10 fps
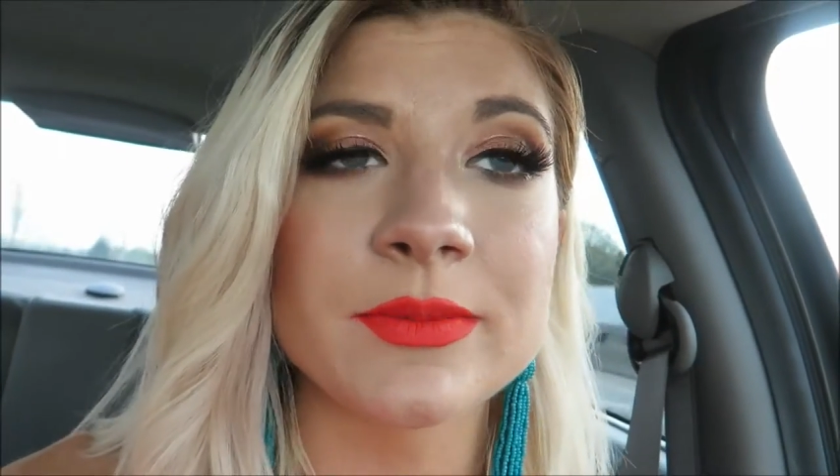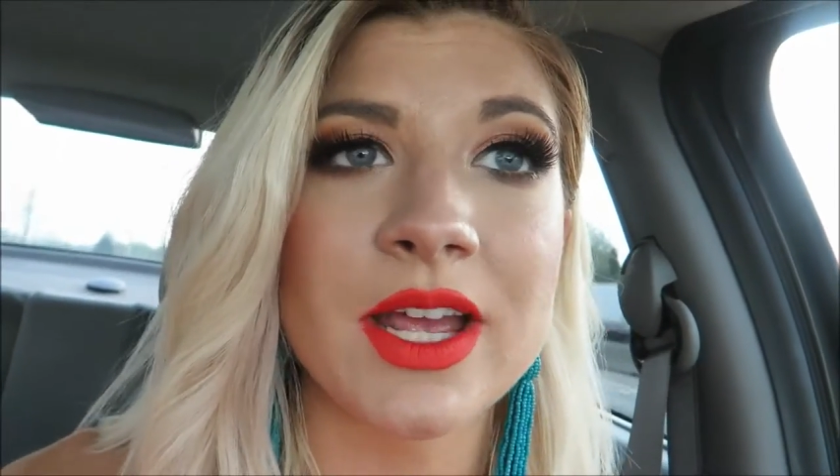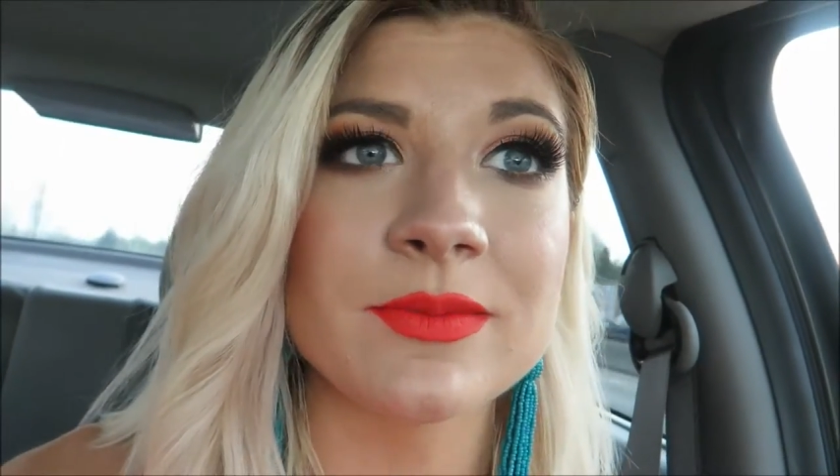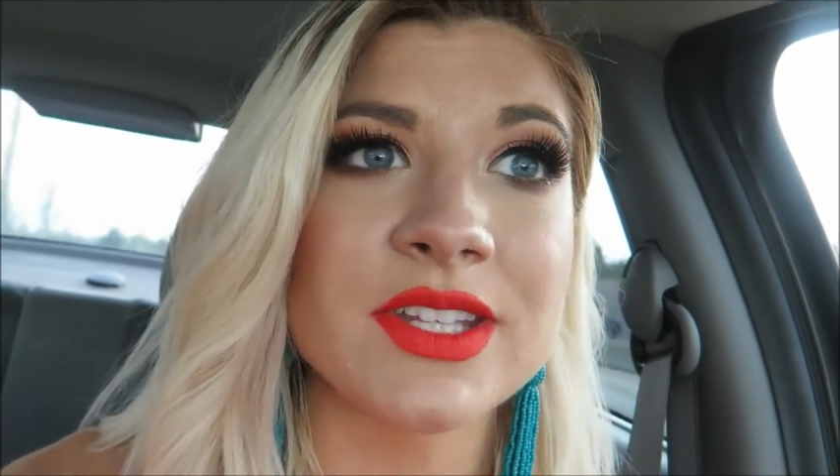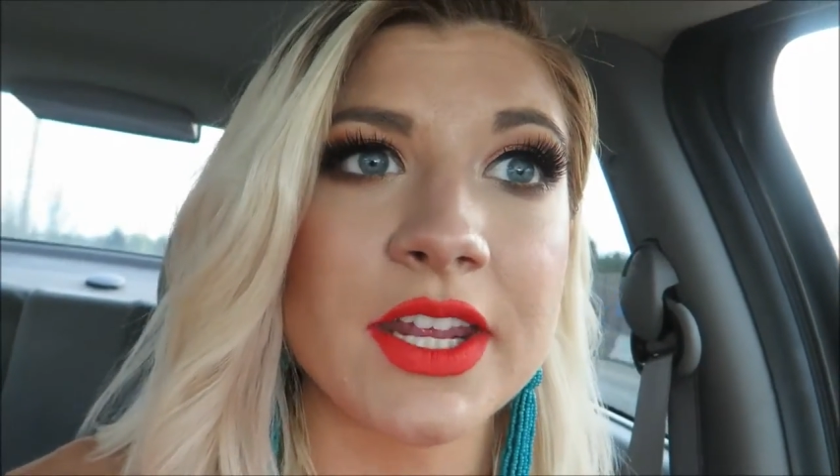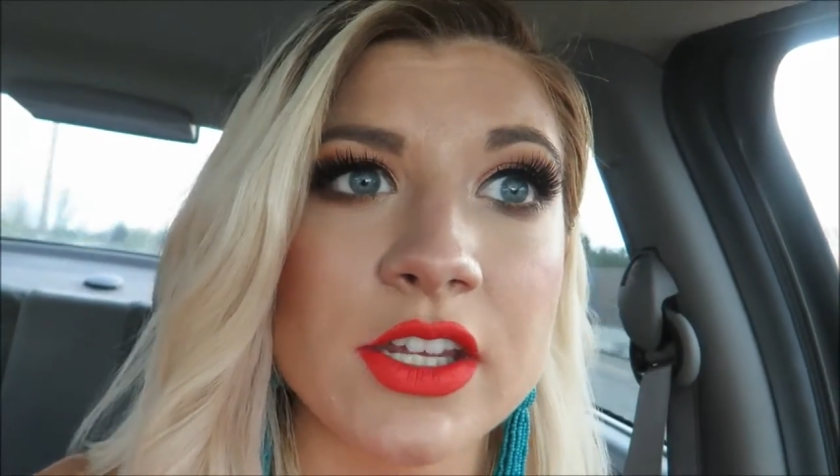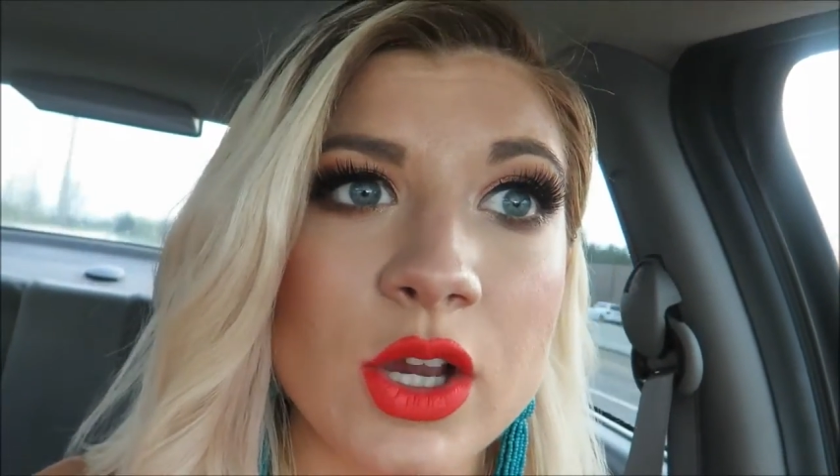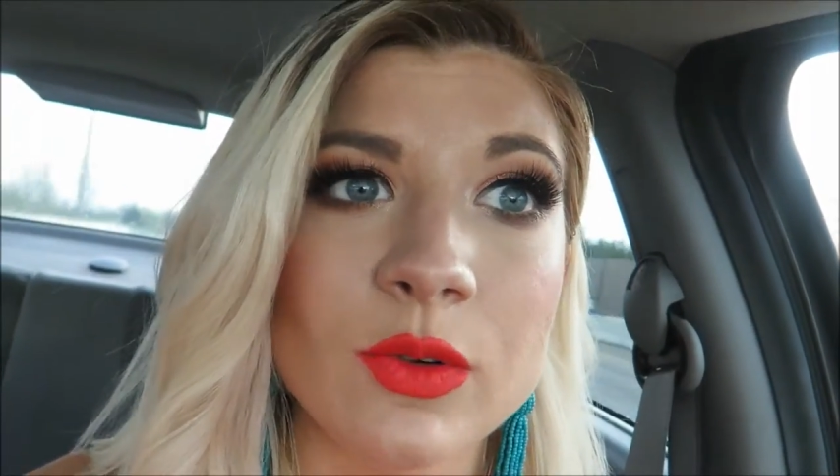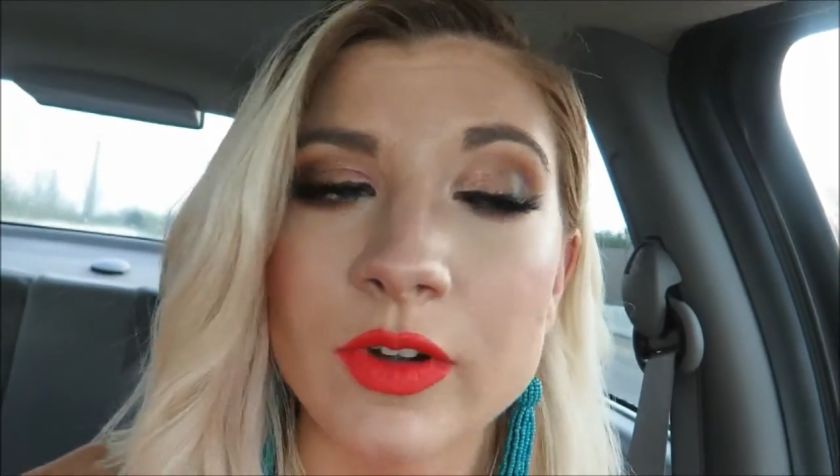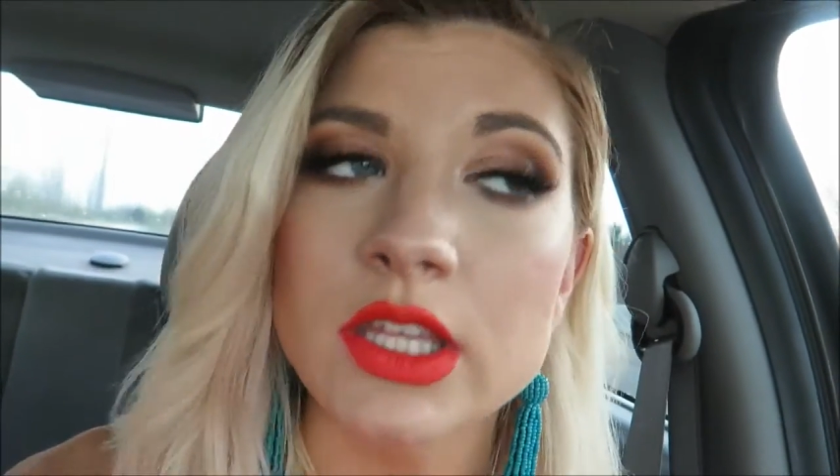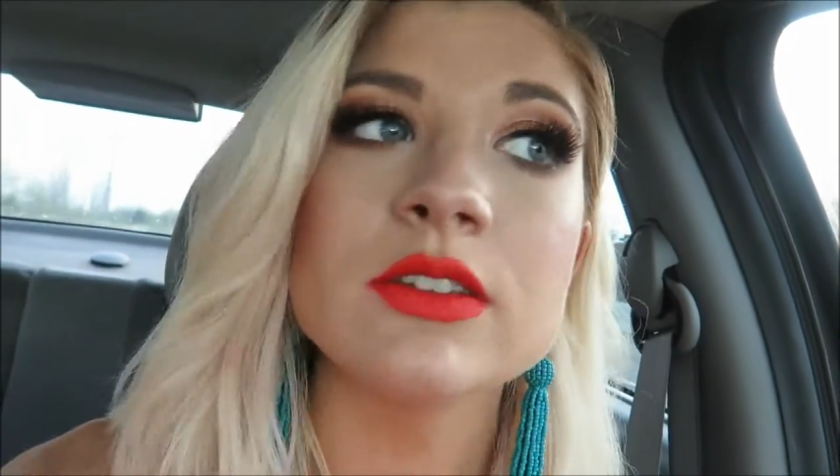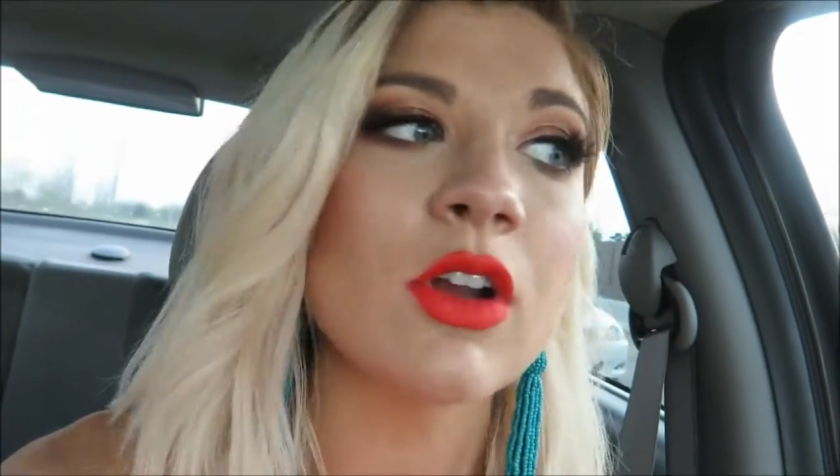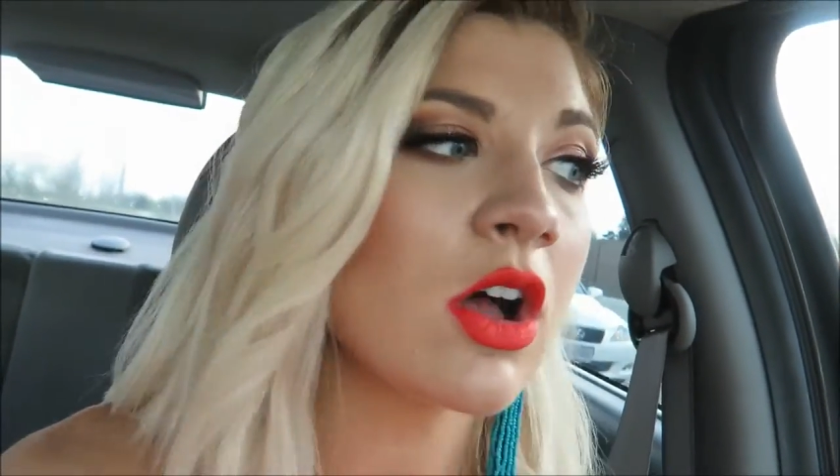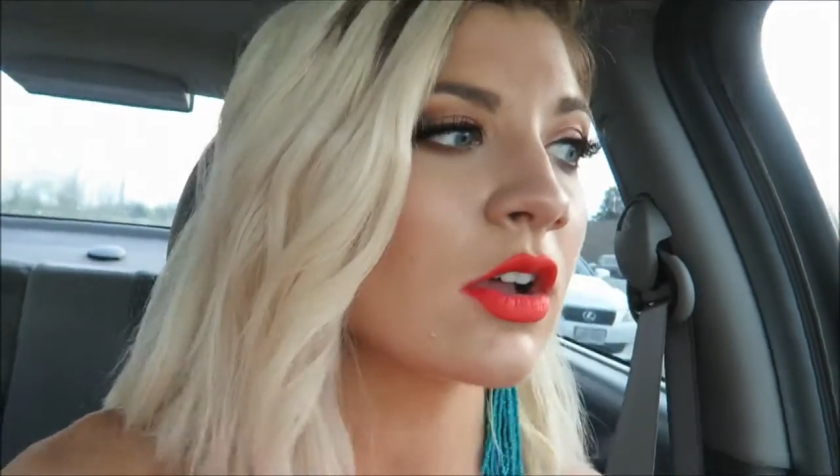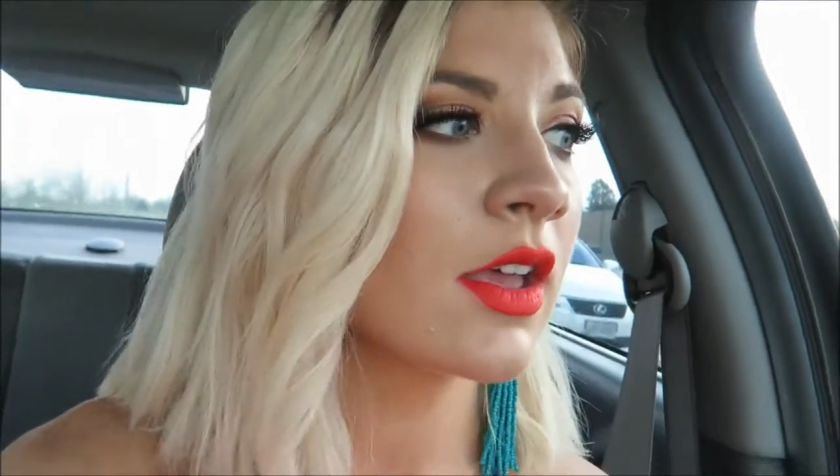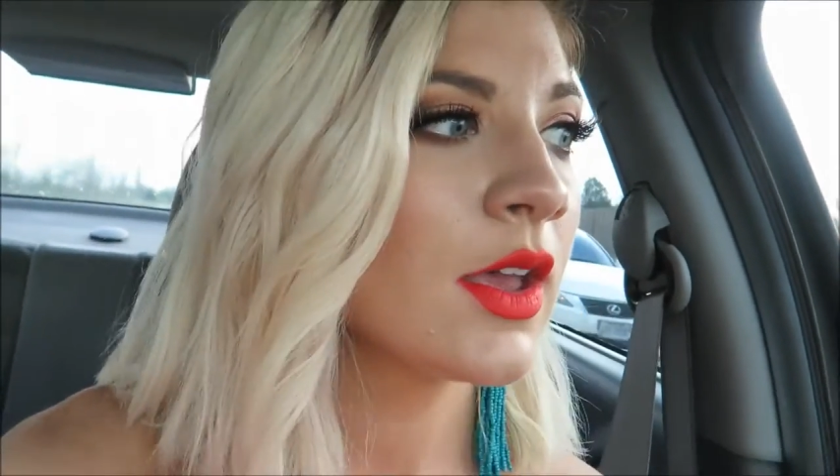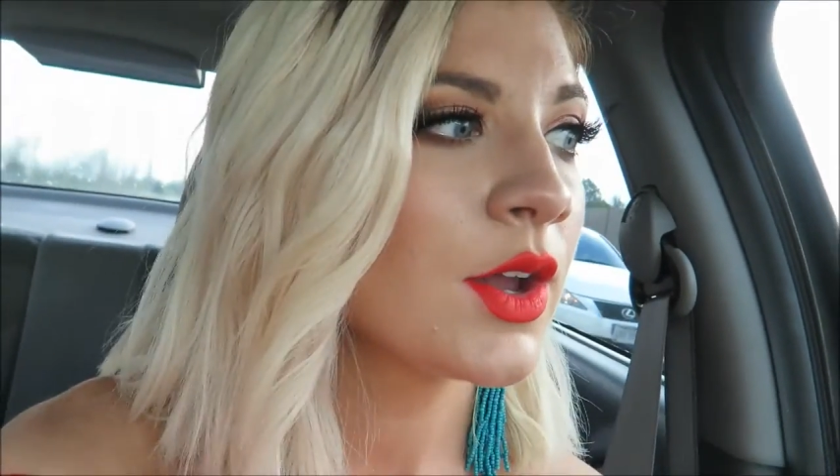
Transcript: sometimes they can go really wrong,